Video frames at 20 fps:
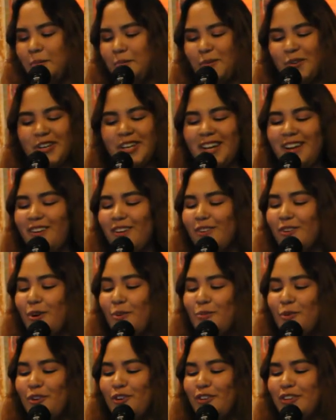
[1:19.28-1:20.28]
Porque lo,
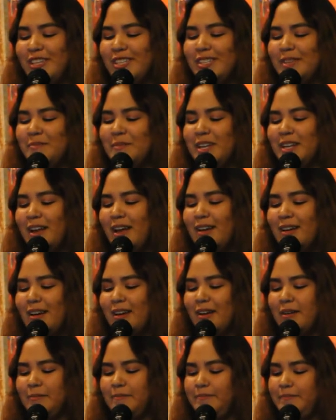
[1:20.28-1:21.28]
como lo dice mi
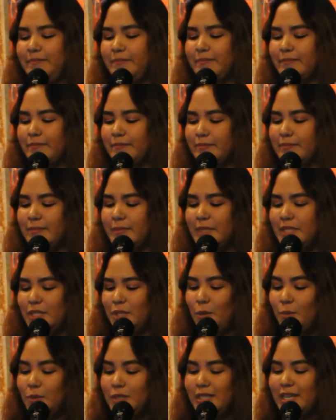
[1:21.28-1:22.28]
nana,
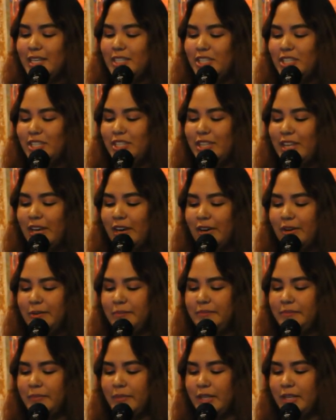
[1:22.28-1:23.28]
it's almost like she's
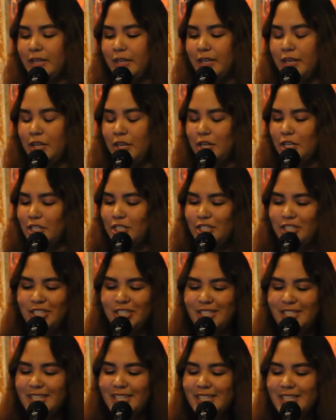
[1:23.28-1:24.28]
there.
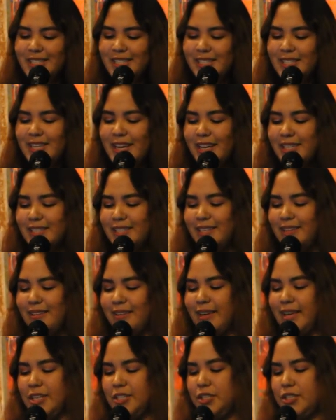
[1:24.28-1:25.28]
She sits next to
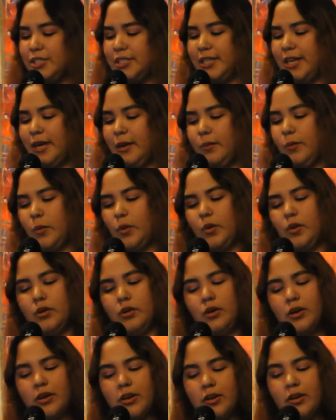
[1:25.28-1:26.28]
the kitchen
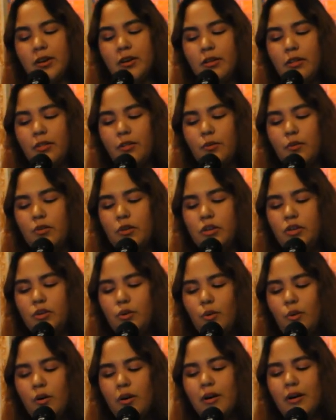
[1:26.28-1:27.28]
table, looking through the
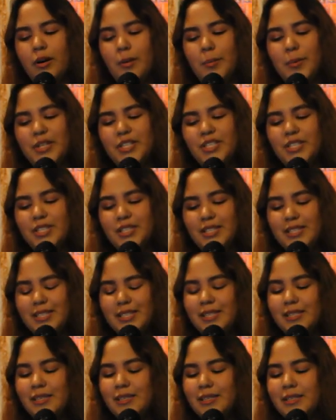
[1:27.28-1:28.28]
door, but she's
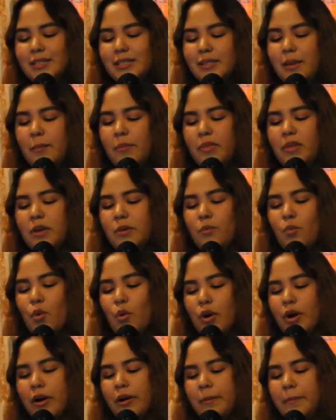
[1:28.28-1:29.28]
seeing something
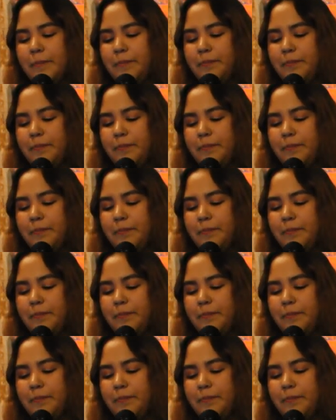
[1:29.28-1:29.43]
more.